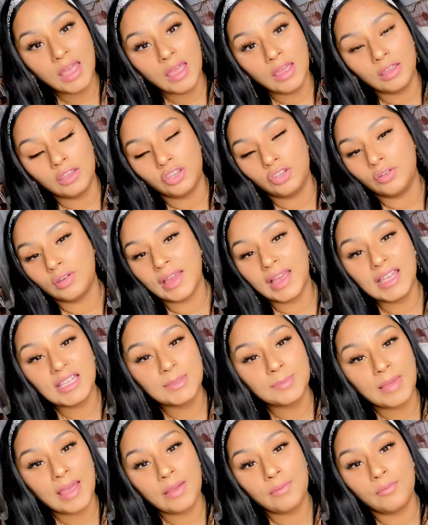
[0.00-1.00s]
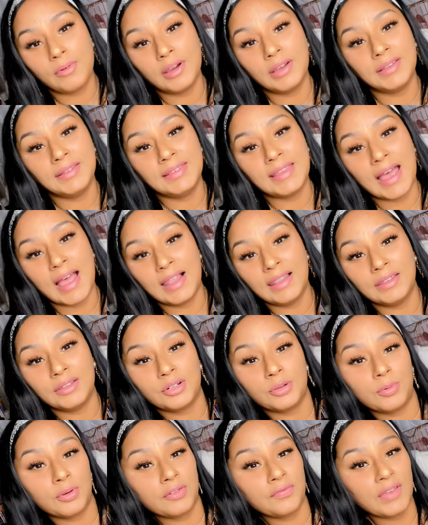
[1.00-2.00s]
You guys might want that
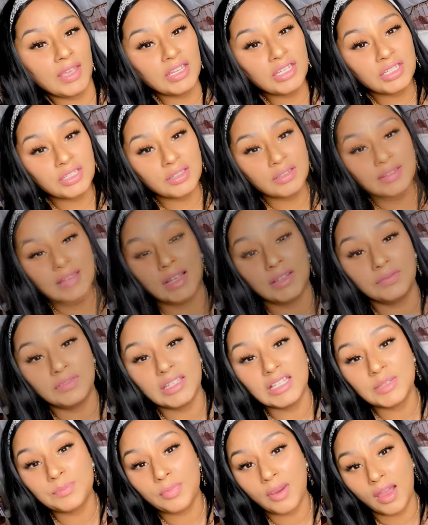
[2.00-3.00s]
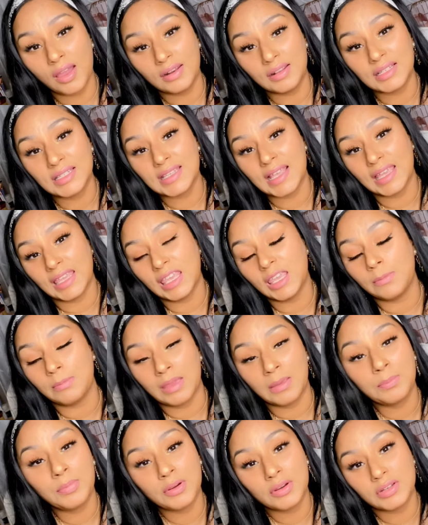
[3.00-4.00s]
little motivation. That all of these products that keep
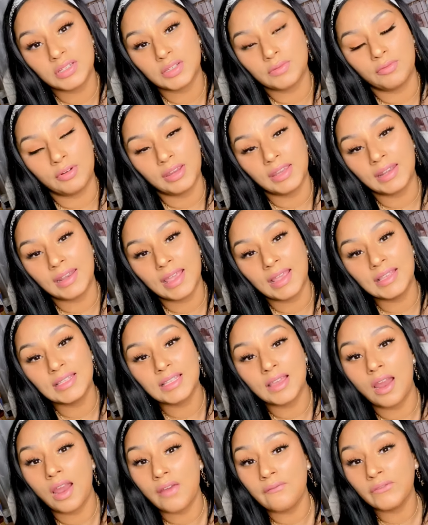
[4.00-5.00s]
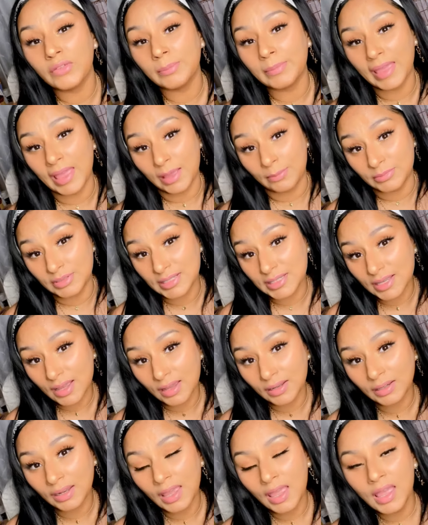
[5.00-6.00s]
my purse organized are from
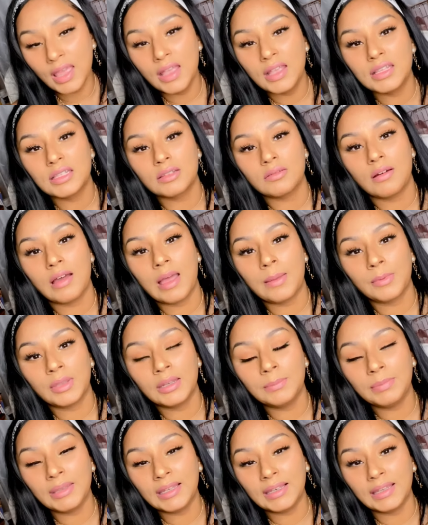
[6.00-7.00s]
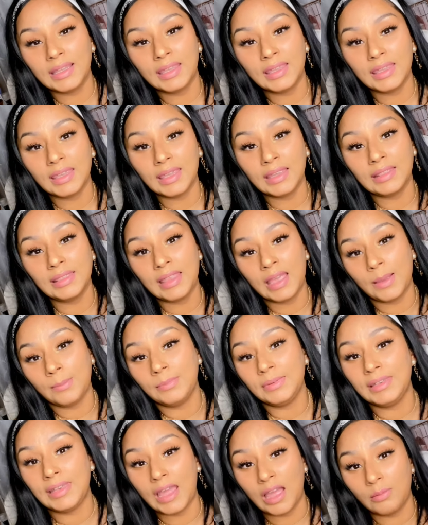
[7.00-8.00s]
Amazon, so I'm going to be linking
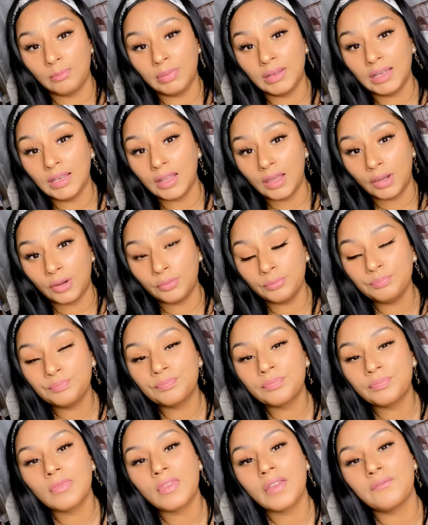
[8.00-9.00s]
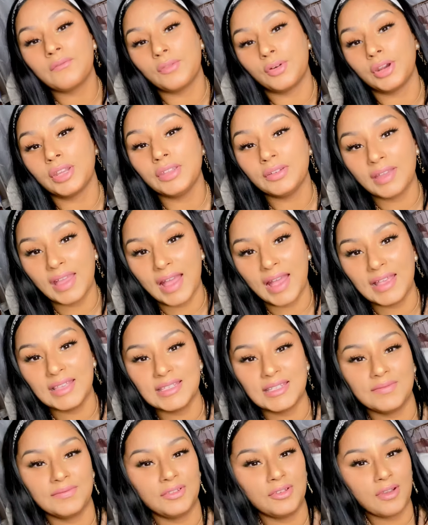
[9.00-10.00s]
them down below for you
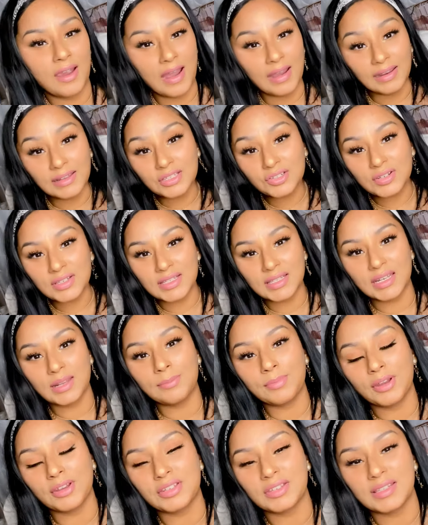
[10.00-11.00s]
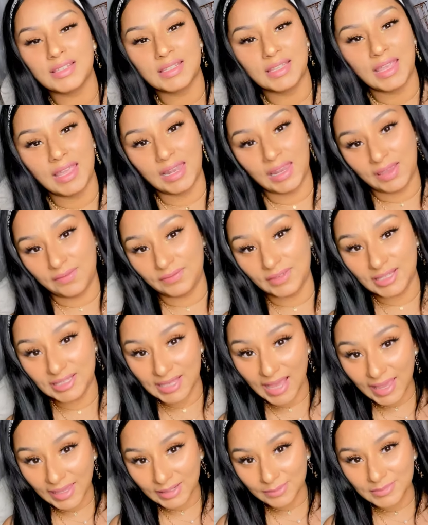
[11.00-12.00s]
guys if you are interested in purchasing any of these
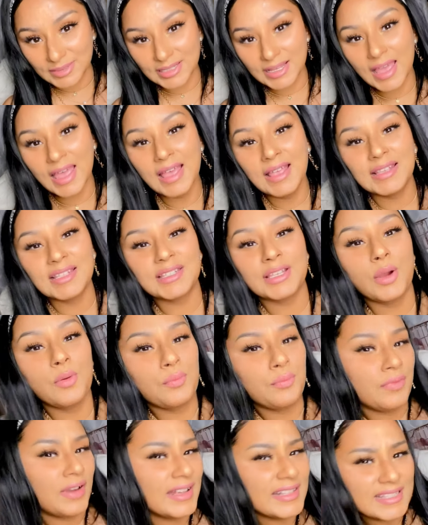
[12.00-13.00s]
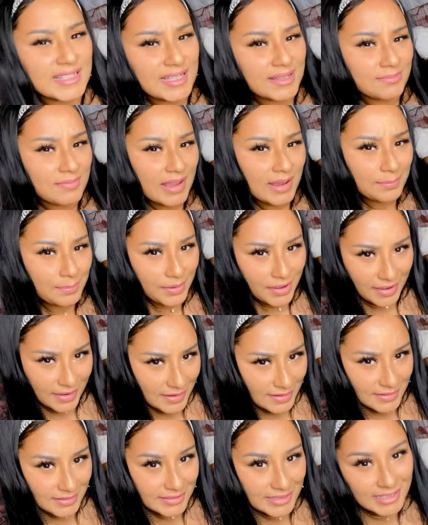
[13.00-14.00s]
items. So what's in my
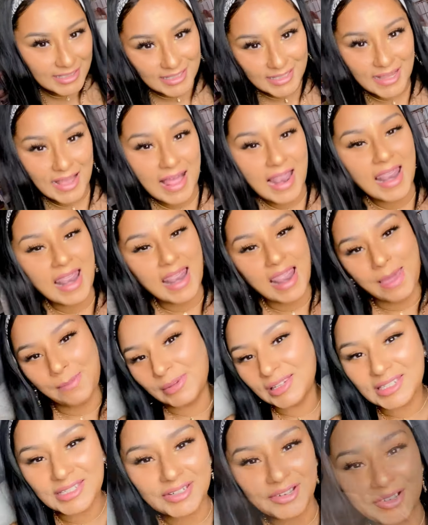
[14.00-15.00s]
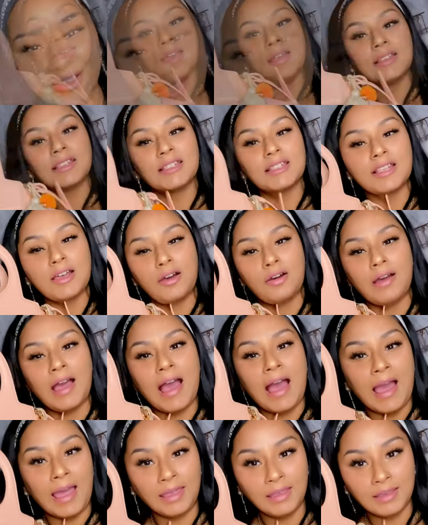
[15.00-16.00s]
purse? Let me show you. So
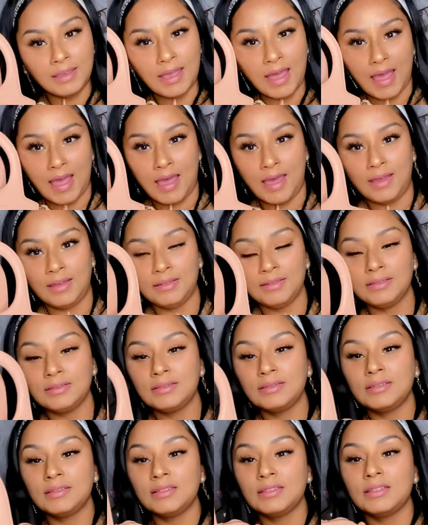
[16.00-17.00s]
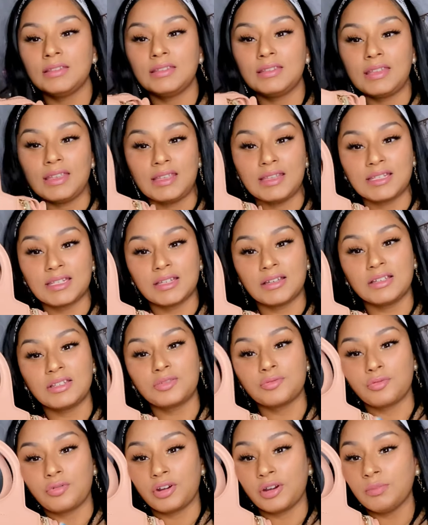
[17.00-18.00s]
I got this
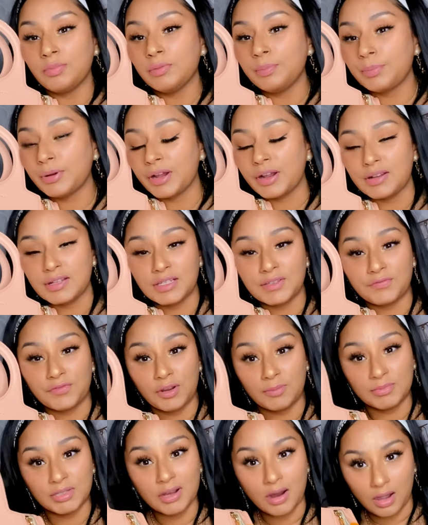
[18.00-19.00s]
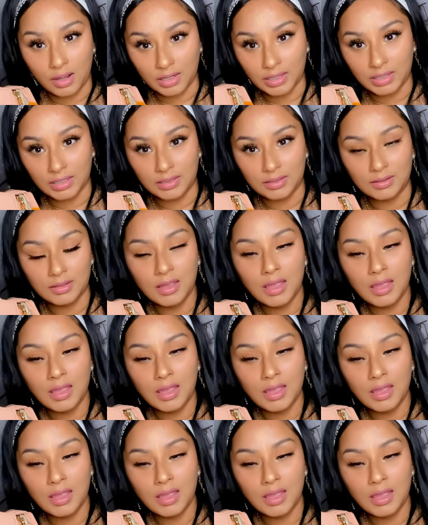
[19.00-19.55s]
adorable purse from Target.